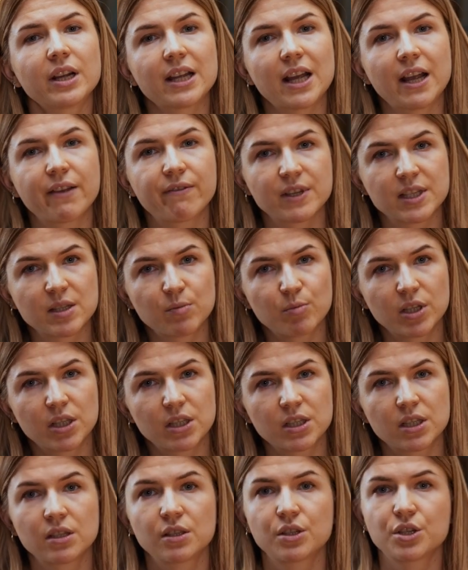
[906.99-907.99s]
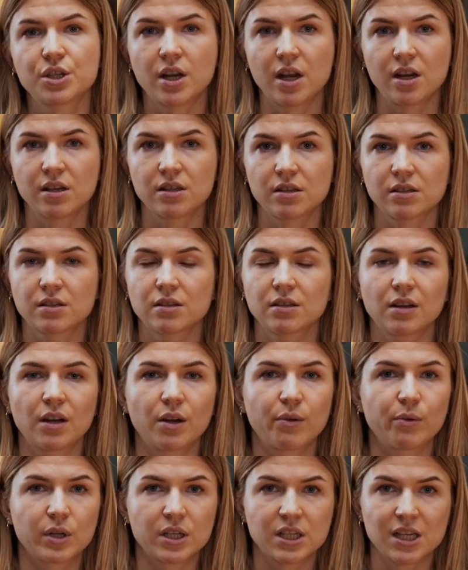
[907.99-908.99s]
AI visibility changes
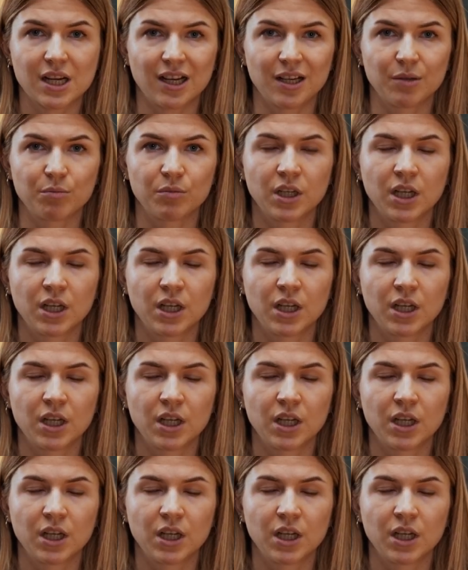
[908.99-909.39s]
over time